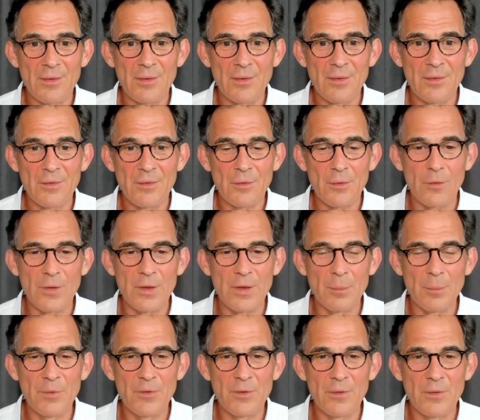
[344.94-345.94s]
So the
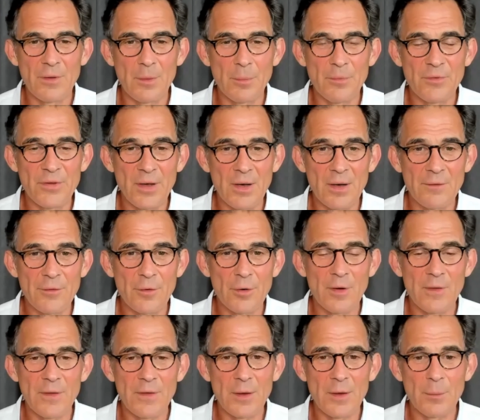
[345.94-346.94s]
observer
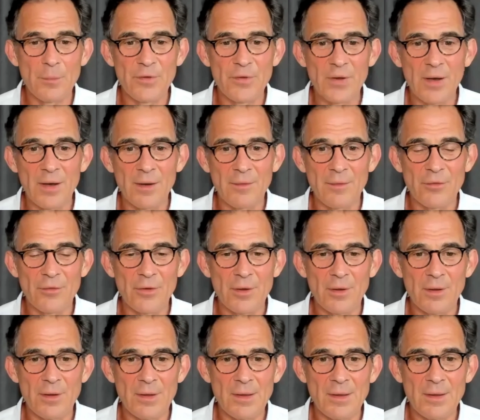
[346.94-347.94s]
and the observed
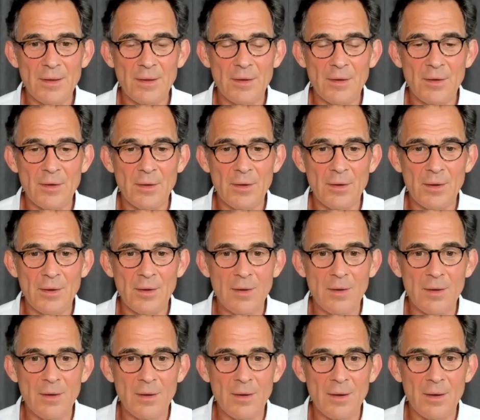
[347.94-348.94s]

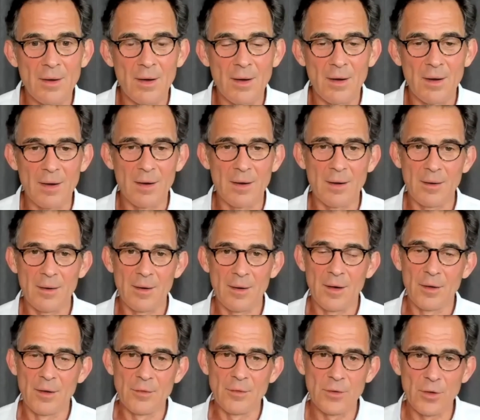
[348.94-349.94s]

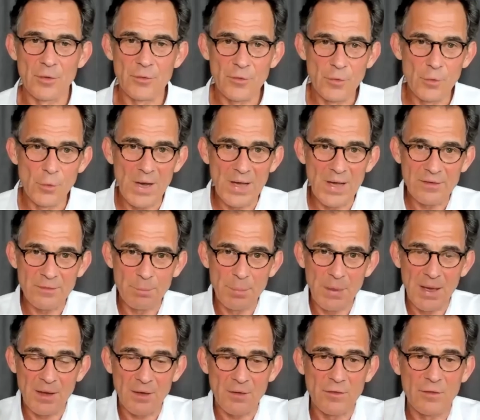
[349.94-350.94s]
are two
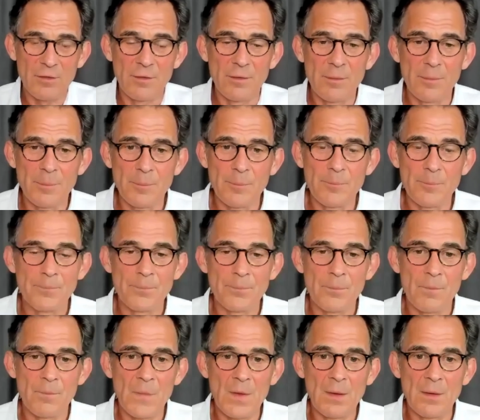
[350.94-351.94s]
aspects.
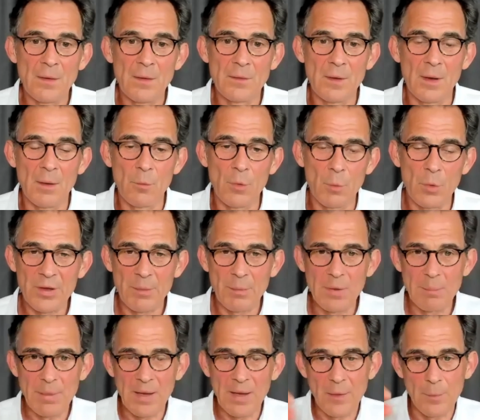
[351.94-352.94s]
What I
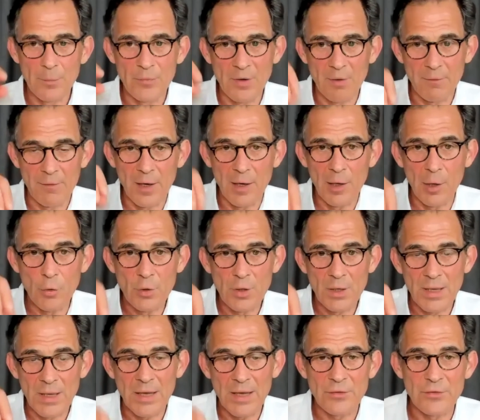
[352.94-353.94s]
mean by the observer, the
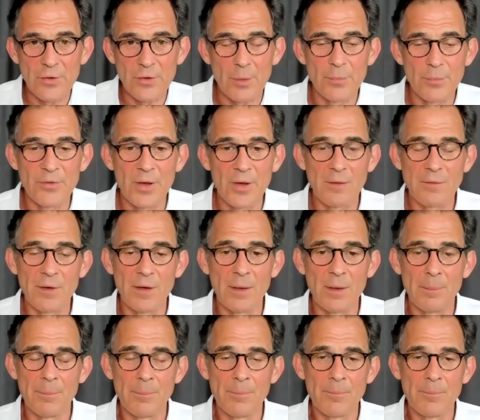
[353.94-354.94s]
localized observer
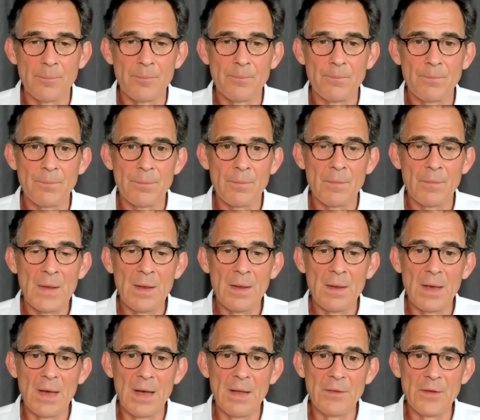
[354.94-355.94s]

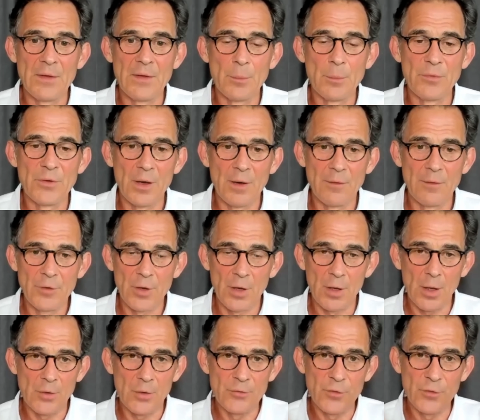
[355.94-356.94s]
and the observed
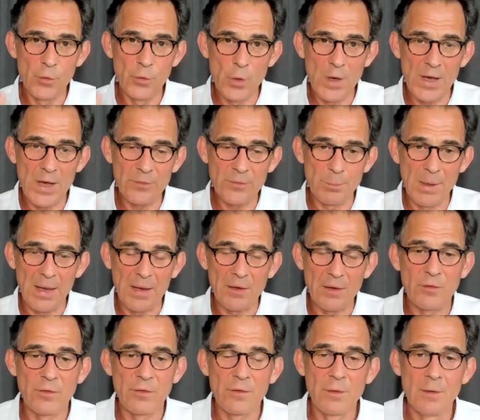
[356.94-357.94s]
are two
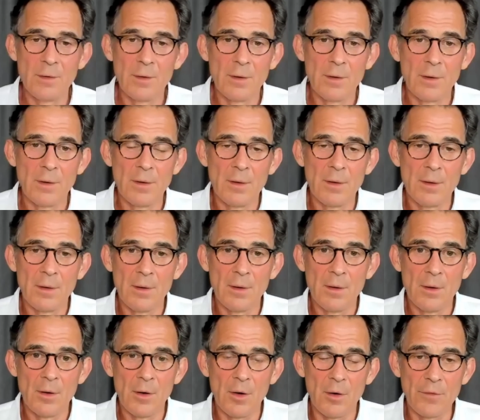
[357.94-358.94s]
aspects
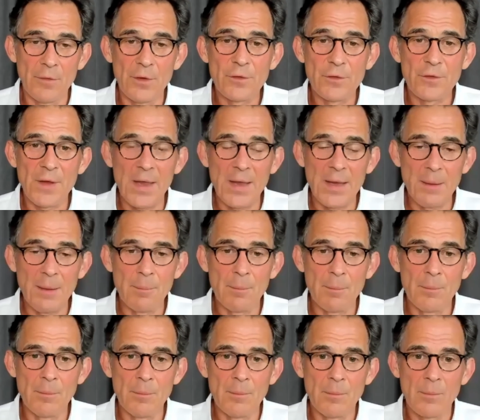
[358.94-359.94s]
of the
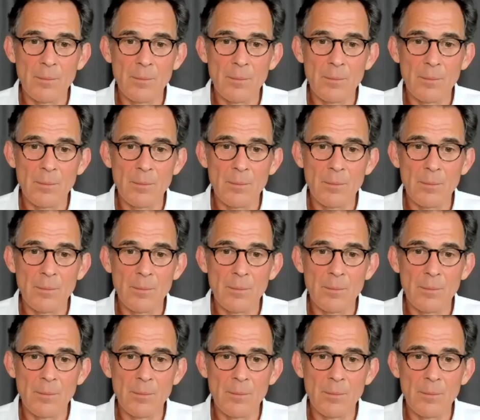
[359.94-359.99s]
same